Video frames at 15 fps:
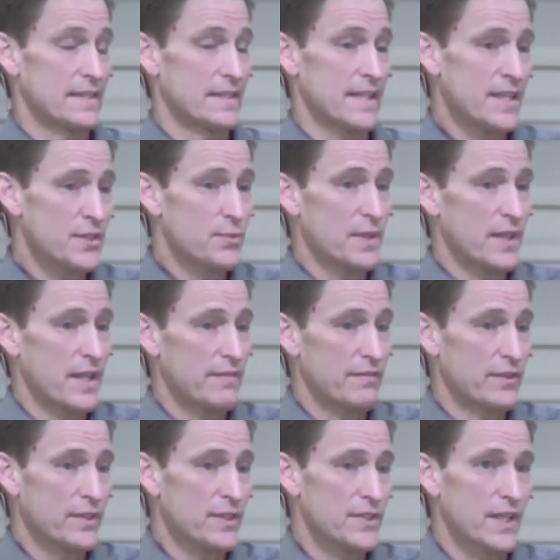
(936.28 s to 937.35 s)
That's what life
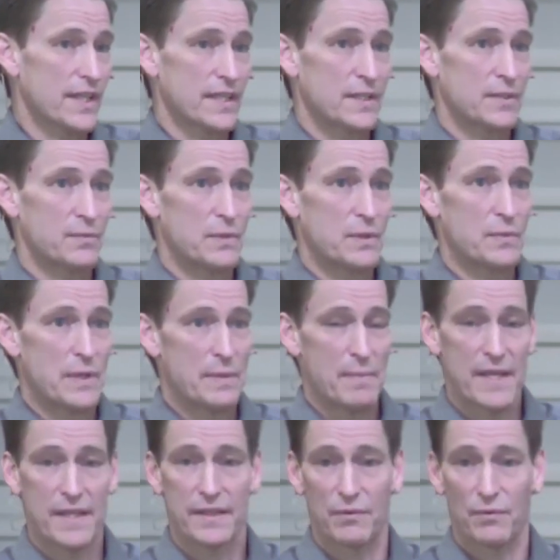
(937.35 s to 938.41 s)
looks like when we
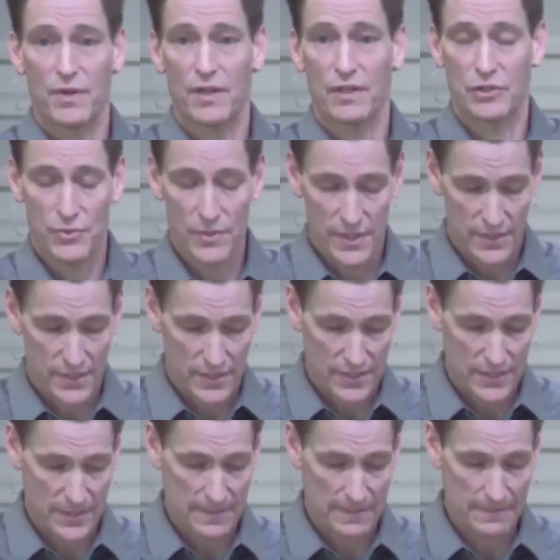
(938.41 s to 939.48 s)
make the wrong choices.